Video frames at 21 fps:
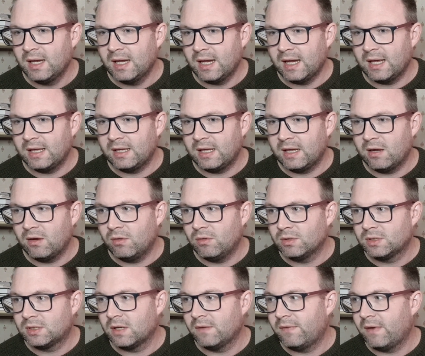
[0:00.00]
and they are
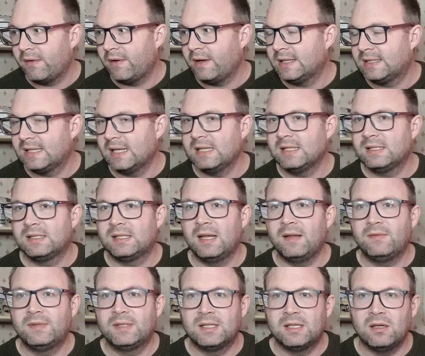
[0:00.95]
also very
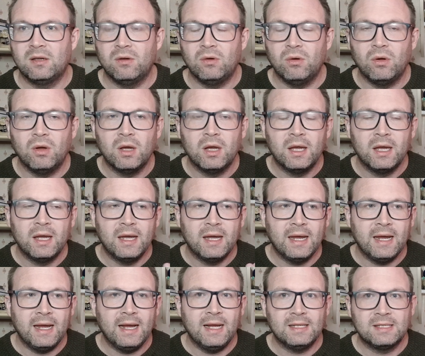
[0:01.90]
sensitive to
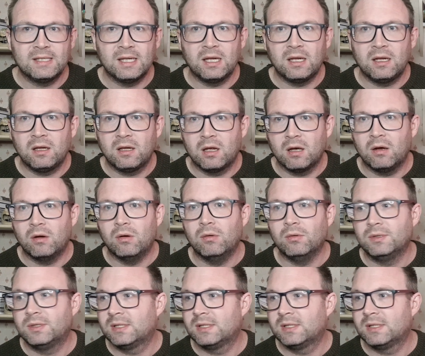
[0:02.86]
heat and cold.